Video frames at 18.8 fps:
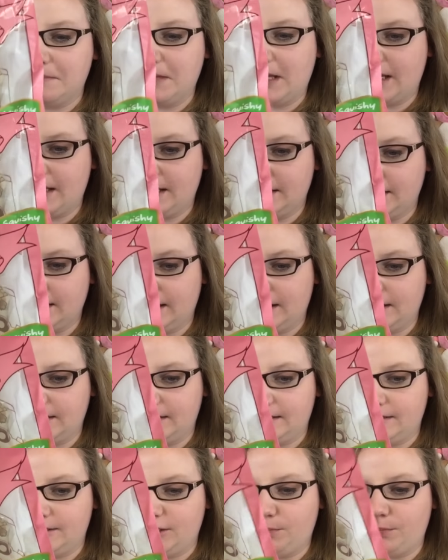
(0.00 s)
because it is
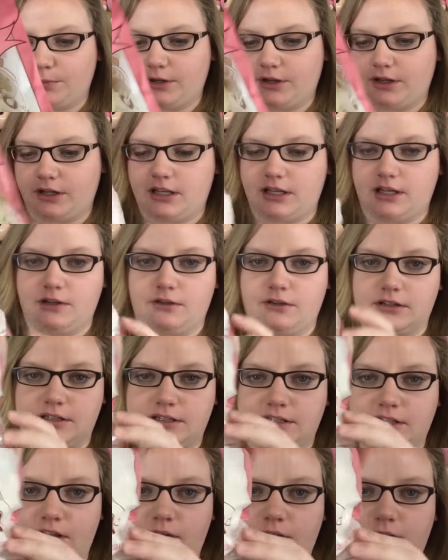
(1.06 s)
super cute.
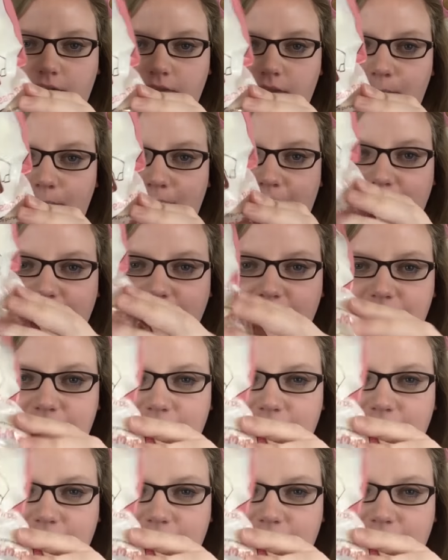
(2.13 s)
So on the back